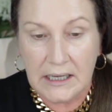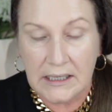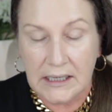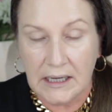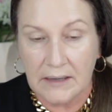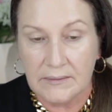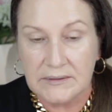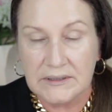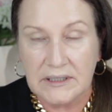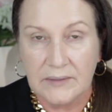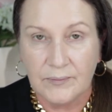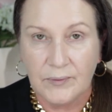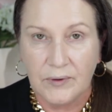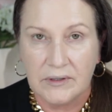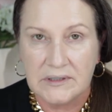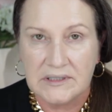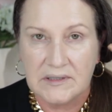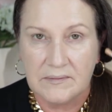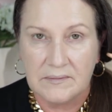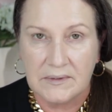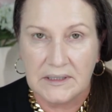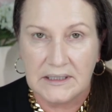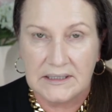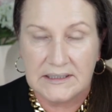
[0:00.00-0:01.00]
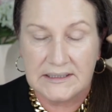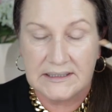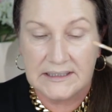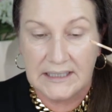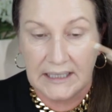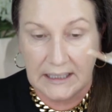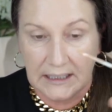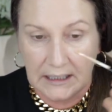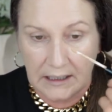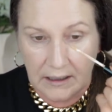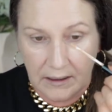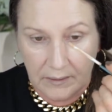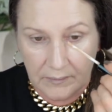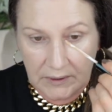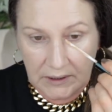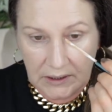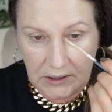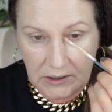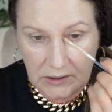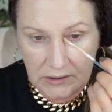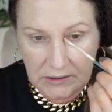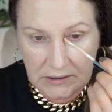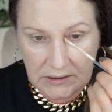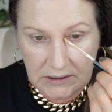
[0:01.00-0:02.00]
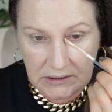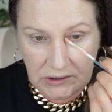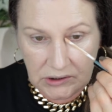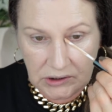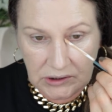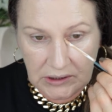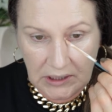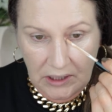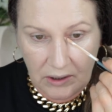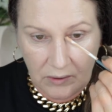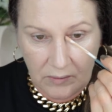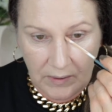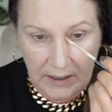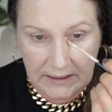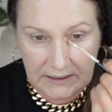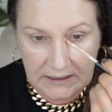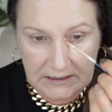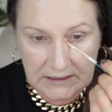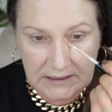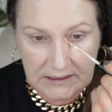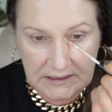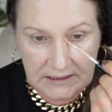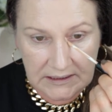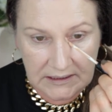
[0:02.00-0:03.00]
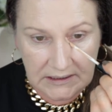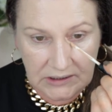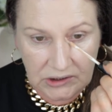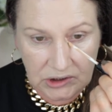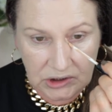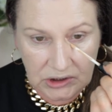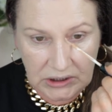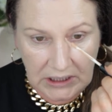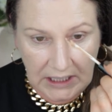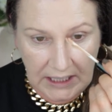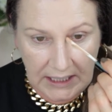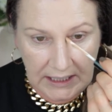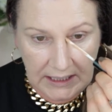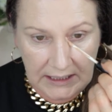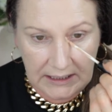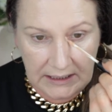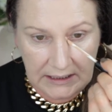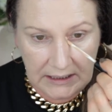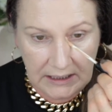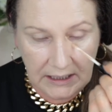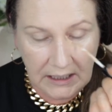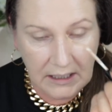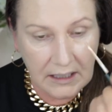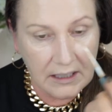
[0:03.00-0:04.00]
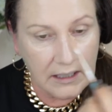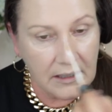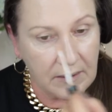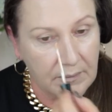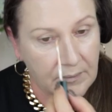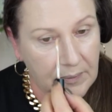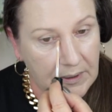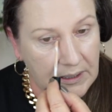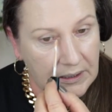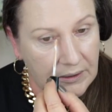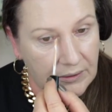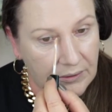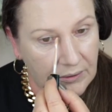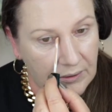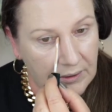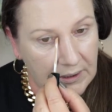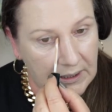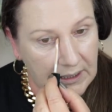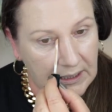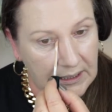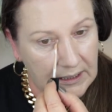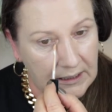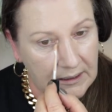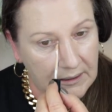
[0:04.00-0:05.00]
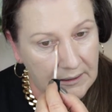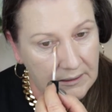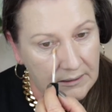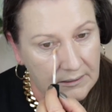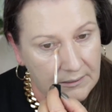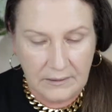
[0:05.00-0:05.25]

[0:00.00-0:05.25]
Now I'm just going to put on some concealer. I'm going to use the Chanel one. This is in the shade B30.